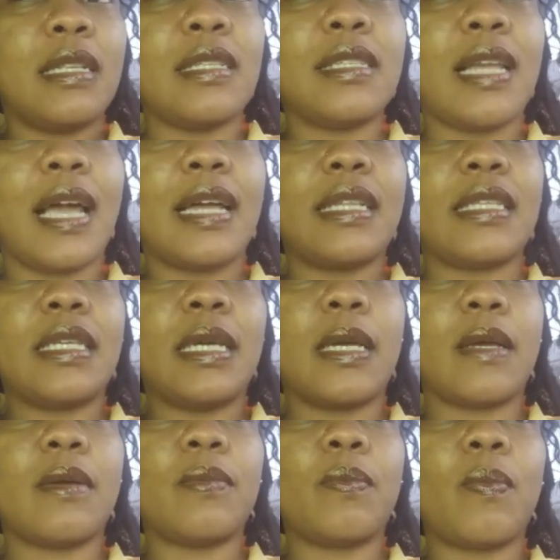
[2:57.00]
an inside
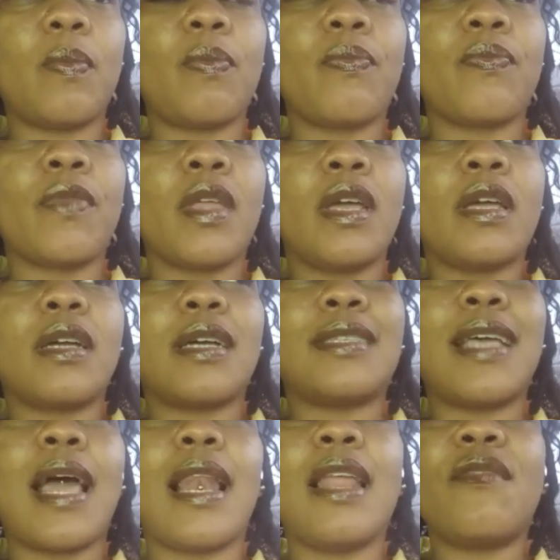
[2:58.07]
thing.
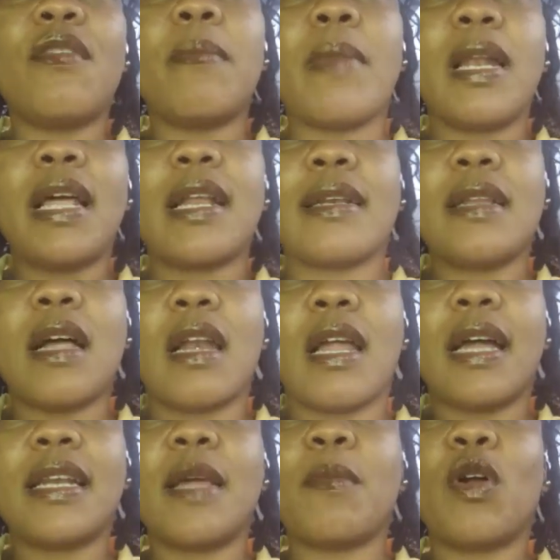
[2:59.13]
Because I have $11 million
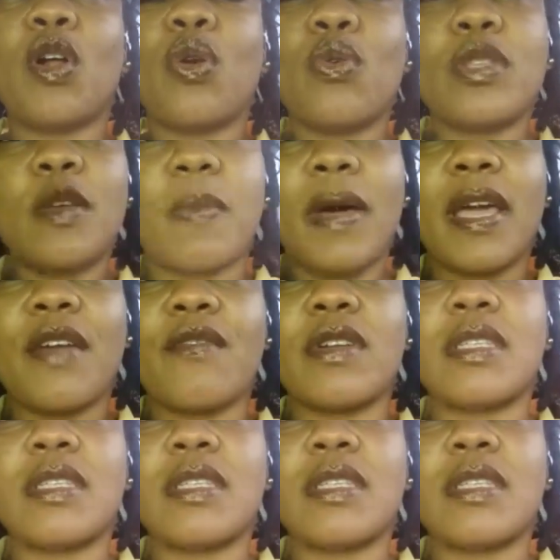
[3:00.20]
and them close up on